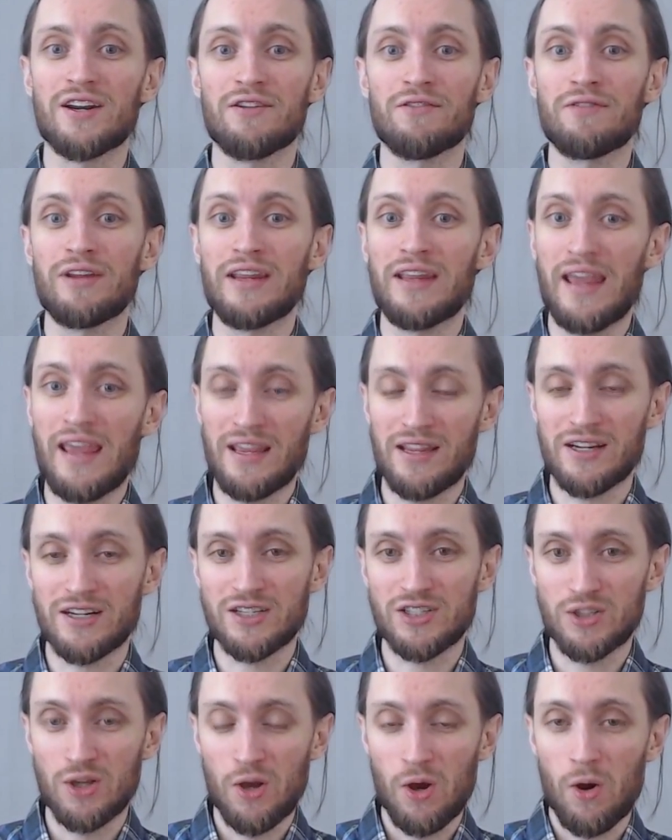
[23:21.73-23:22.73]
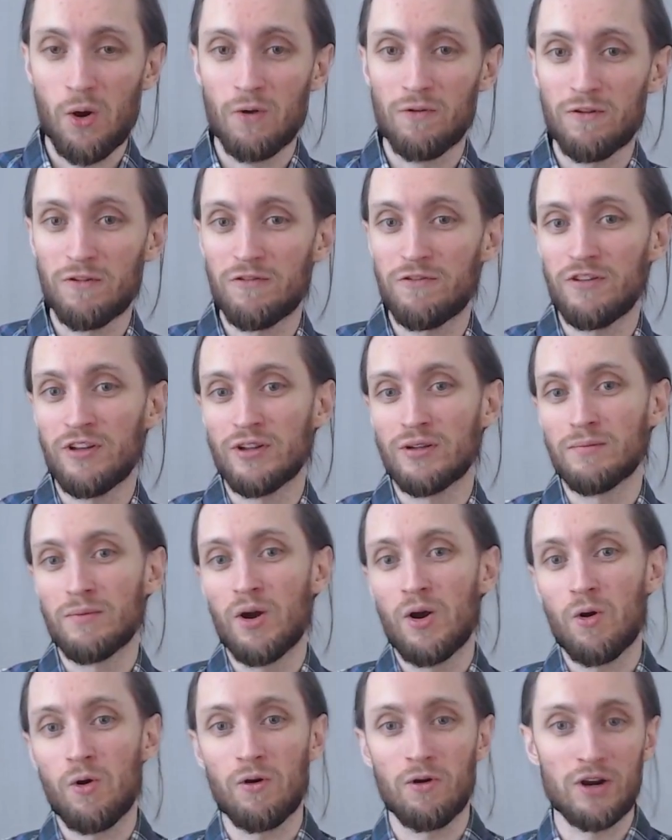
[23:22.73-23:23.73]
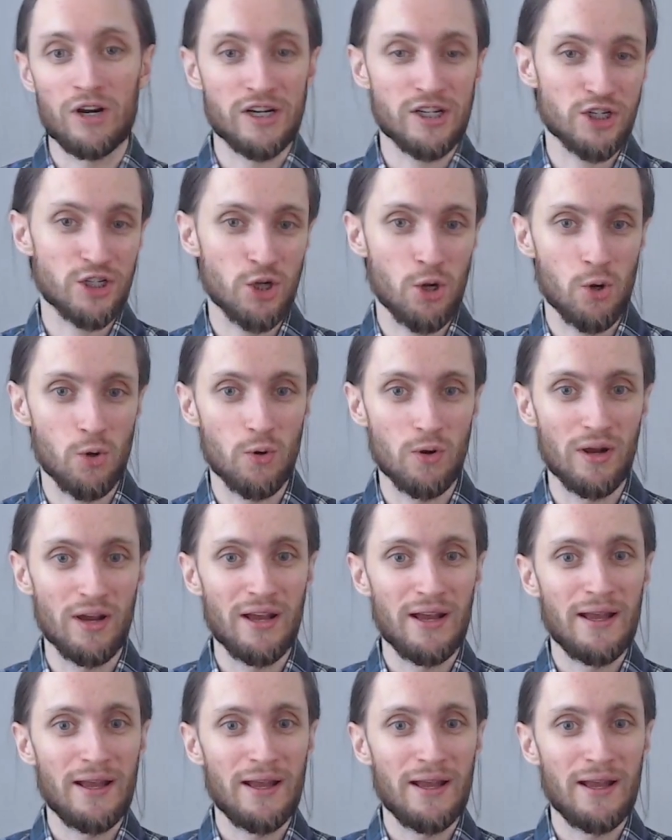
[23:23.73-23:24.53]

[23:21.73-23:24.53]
creators of a film or a show.